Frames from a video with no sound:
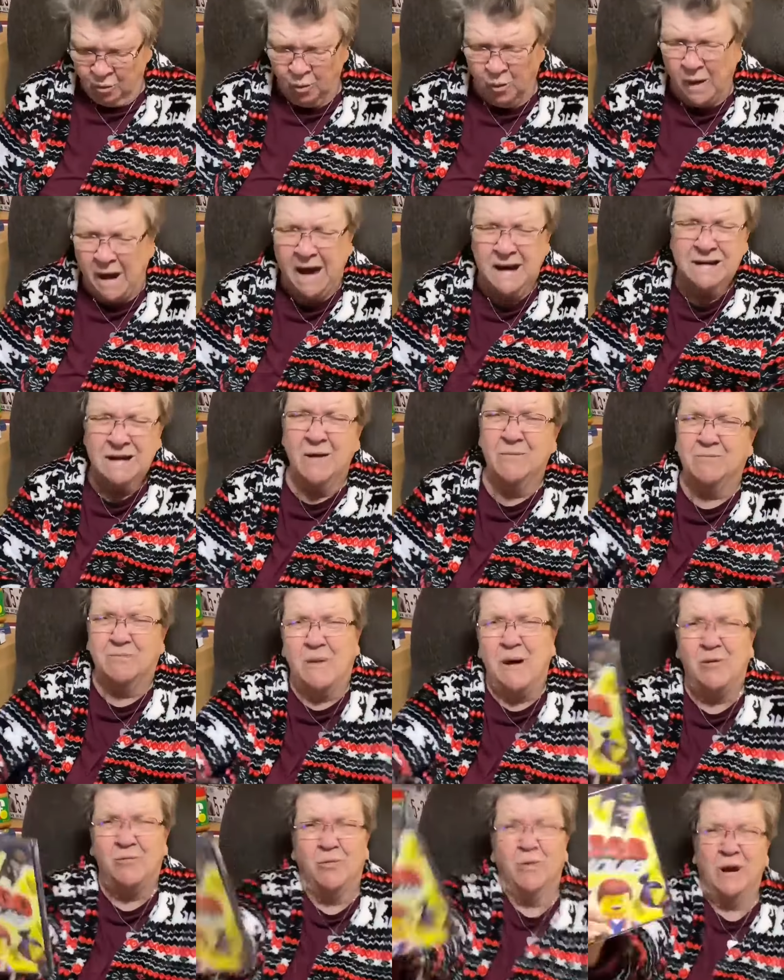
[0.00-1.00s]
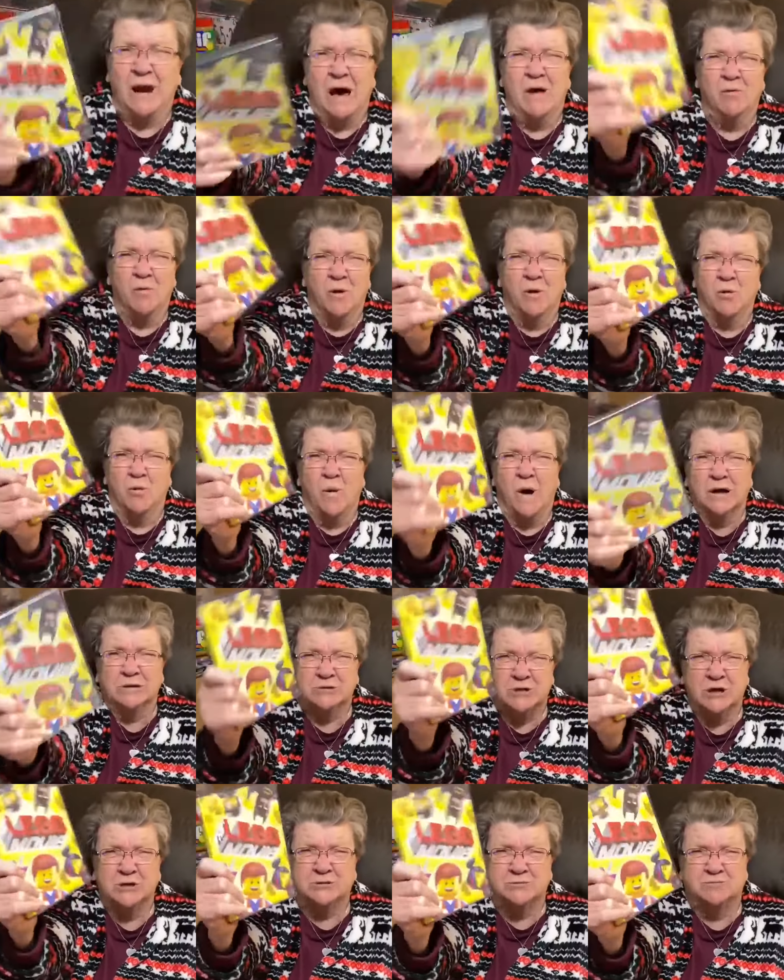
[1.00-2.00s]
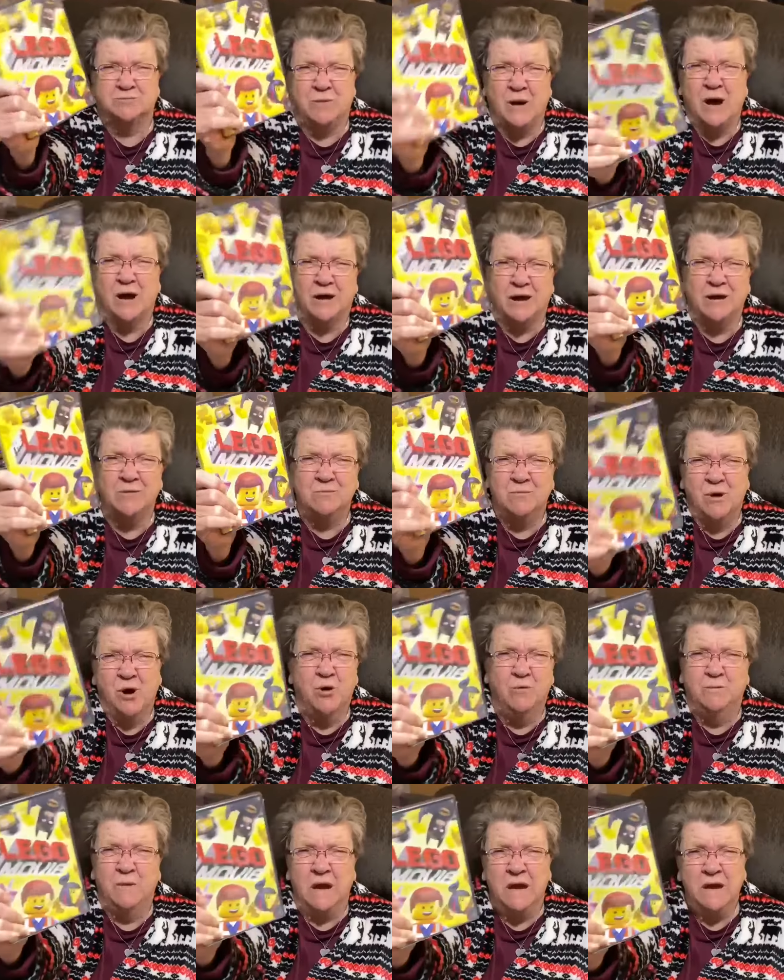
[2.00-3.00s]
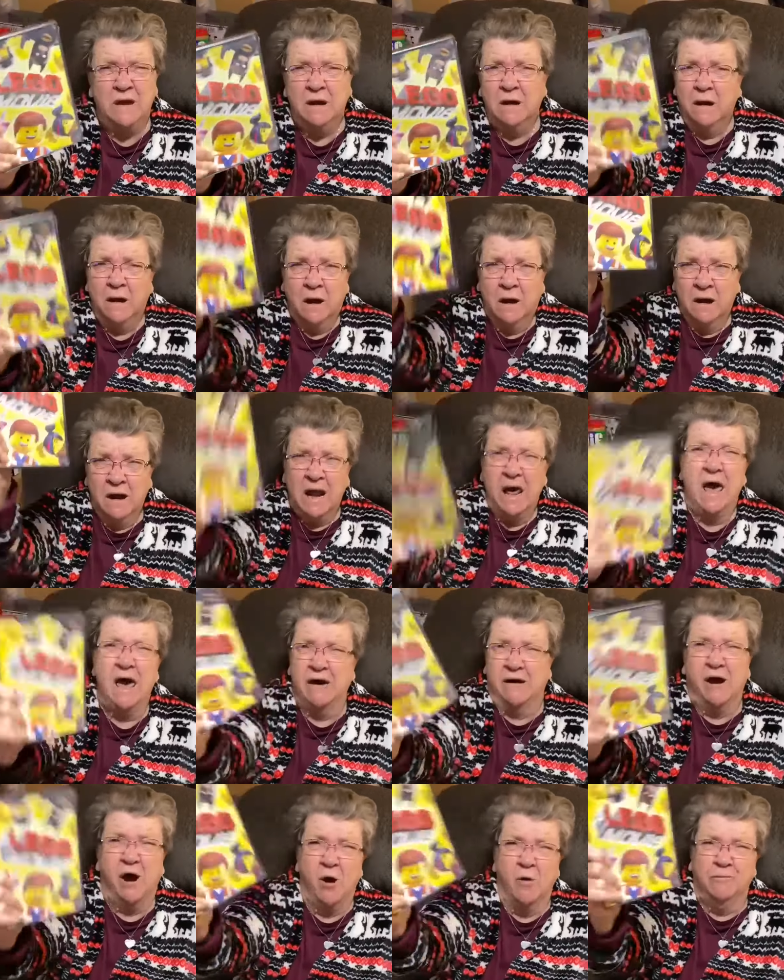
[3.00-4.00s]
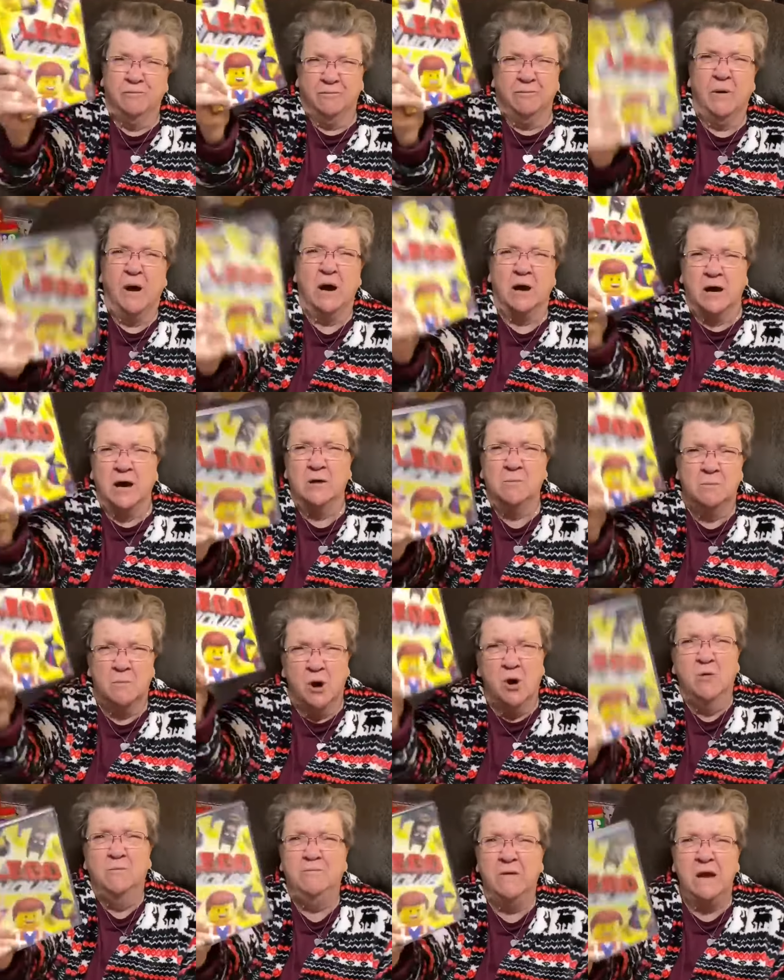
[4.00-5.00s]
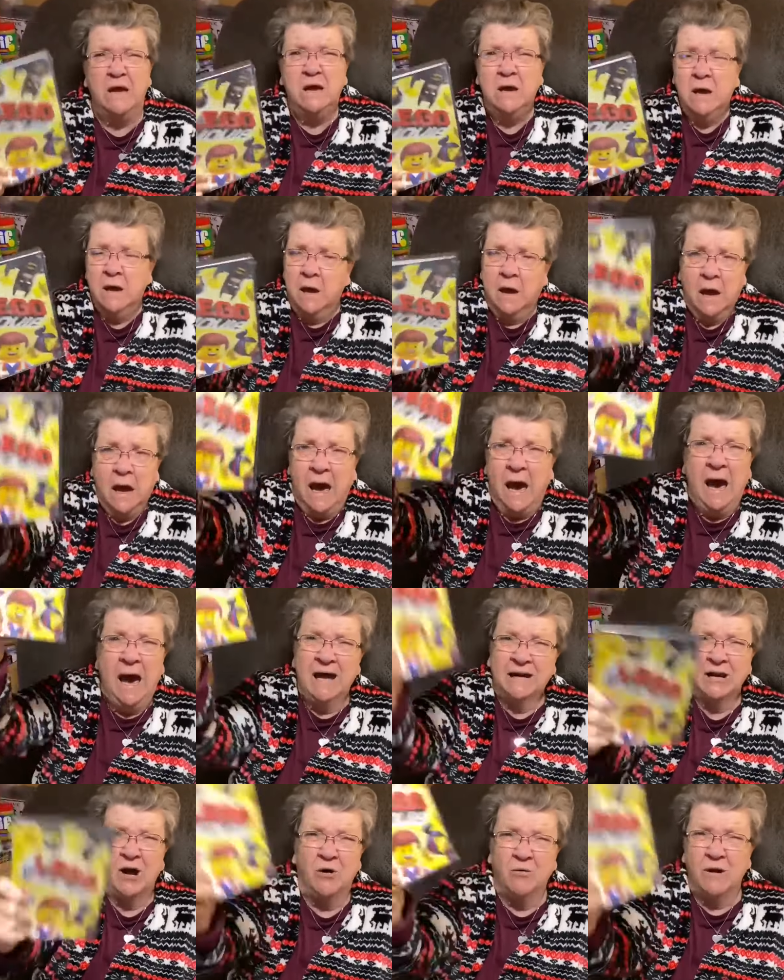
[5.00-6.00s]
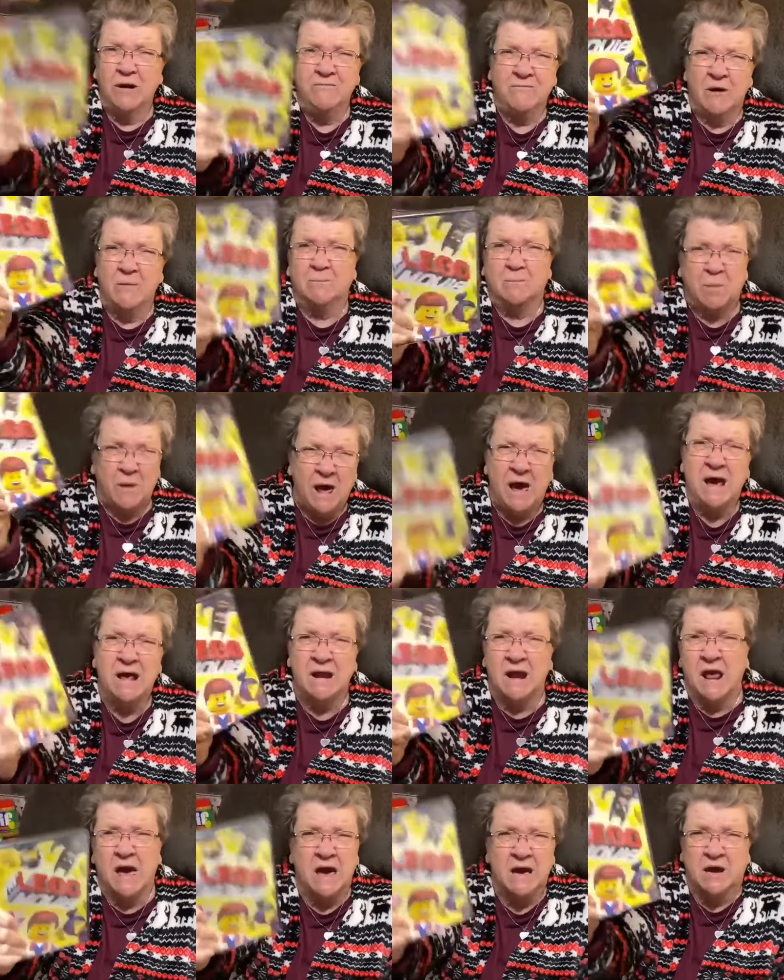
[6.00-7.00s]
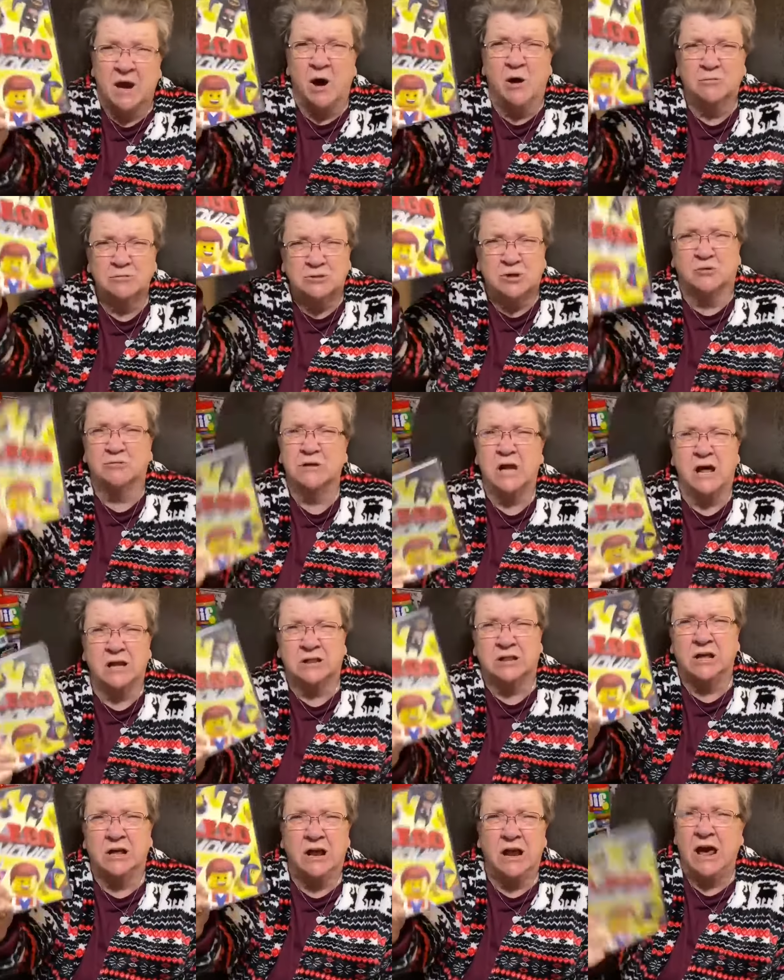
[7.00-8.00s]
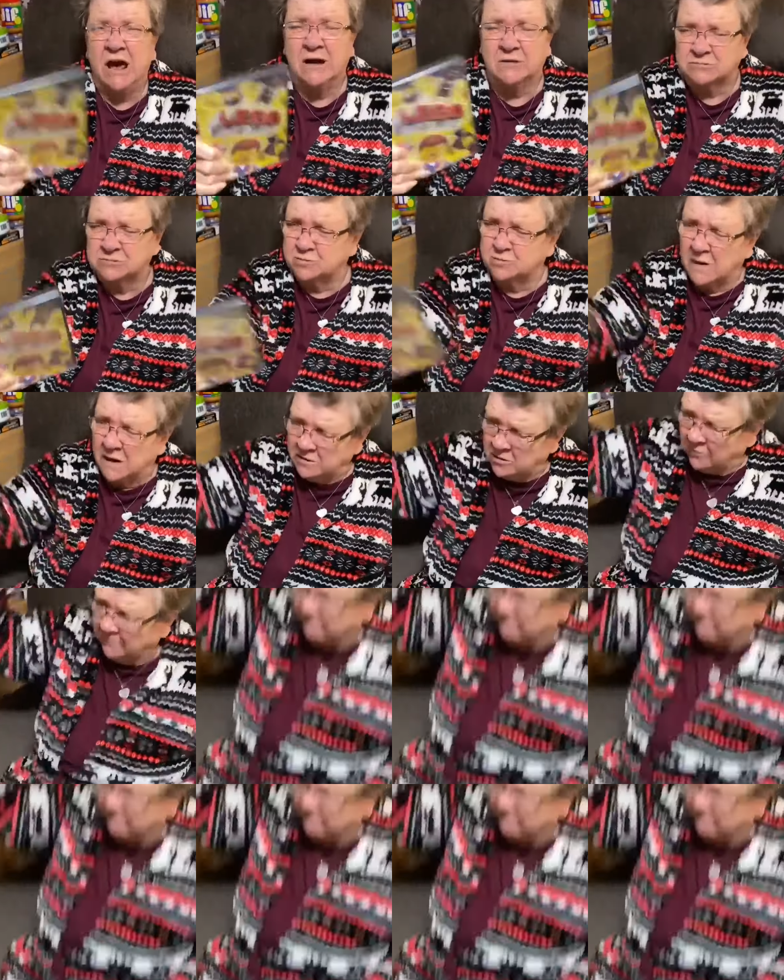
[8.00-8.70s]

Why the fuck would I want to watch this fucking movie? Lego fucking movie. I don't even play Legos or nothing else, motherfucker.